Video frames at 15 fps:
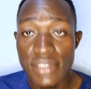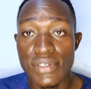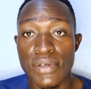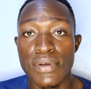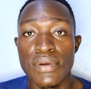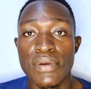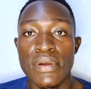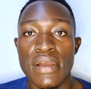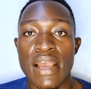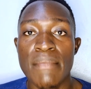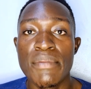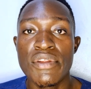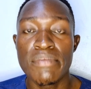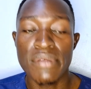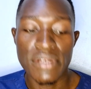So
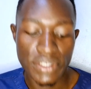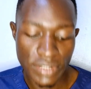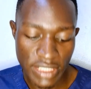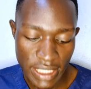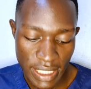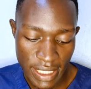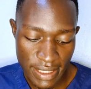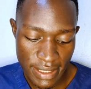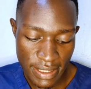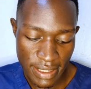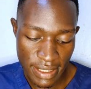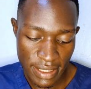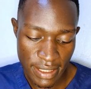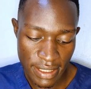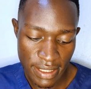abnormal uterus
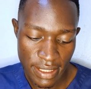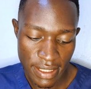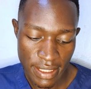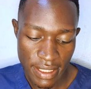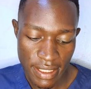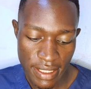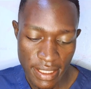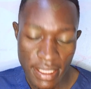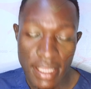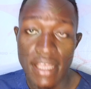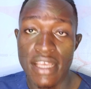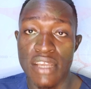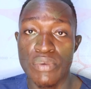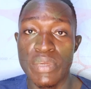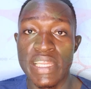
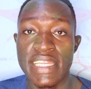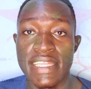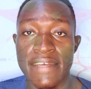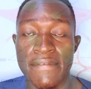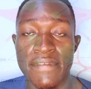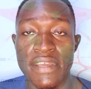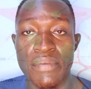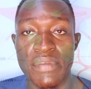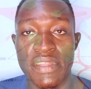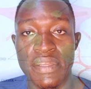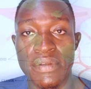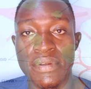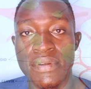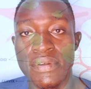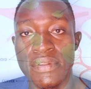will interfere with
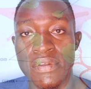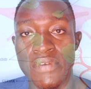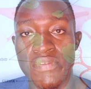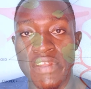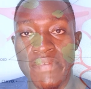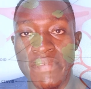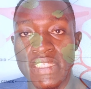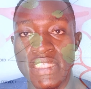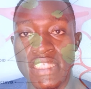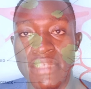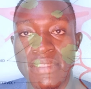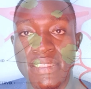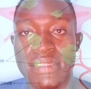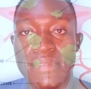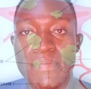the growth of the
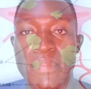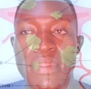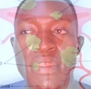fetus,